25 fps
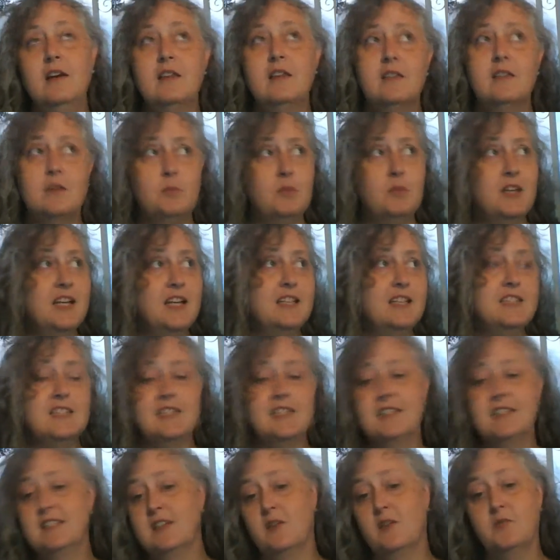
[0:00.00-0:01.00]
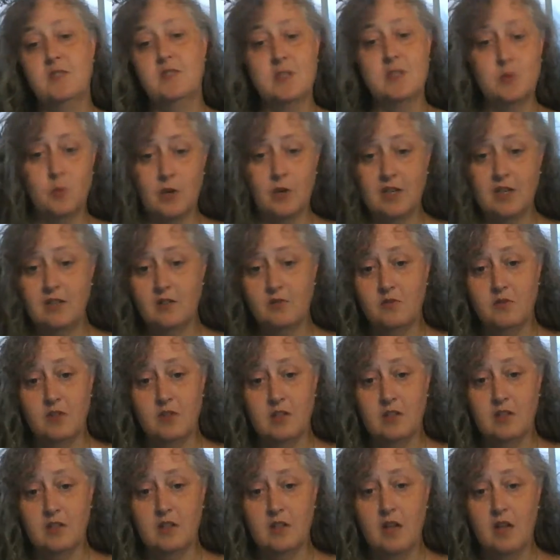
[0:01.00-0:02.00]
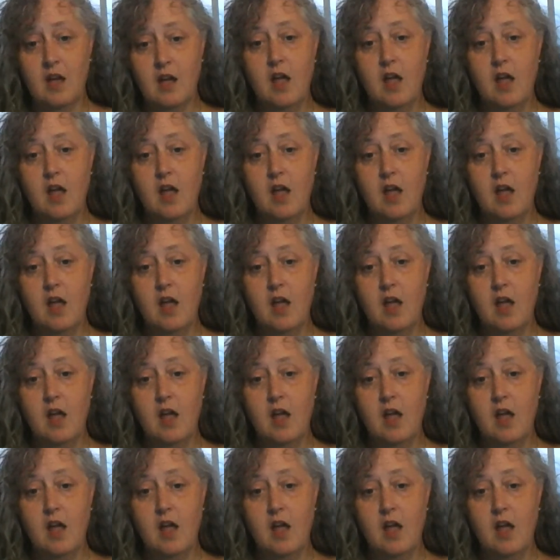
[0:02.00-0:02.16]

the place itself is wonderful.